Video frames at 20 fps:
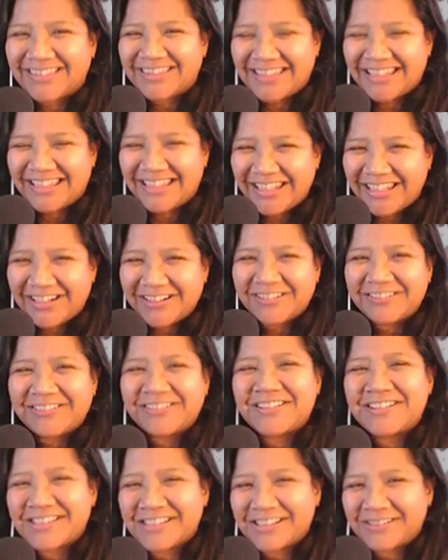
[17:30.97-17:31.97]
year is
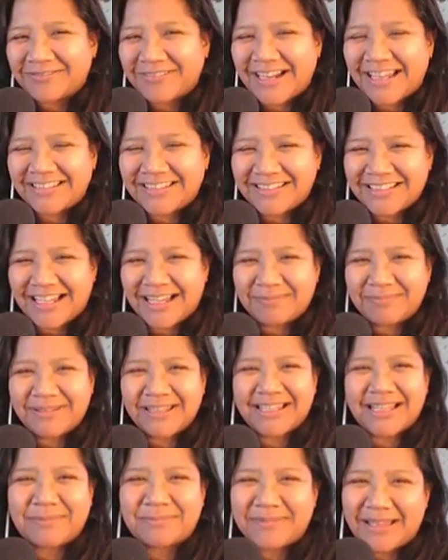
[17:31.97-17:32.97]
the right topic, I'm
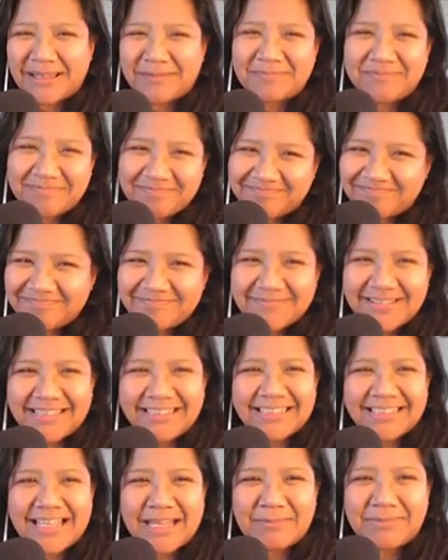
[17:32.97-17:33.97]
kind of
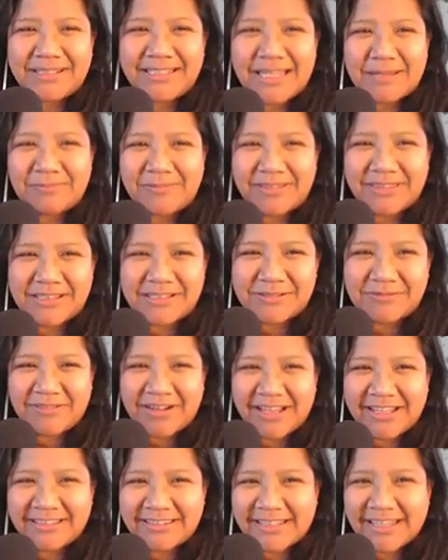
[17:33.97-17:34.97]
coming up with this right
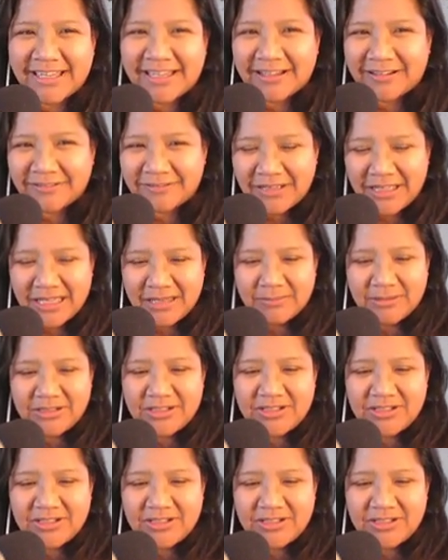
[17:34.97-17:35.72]
now. But you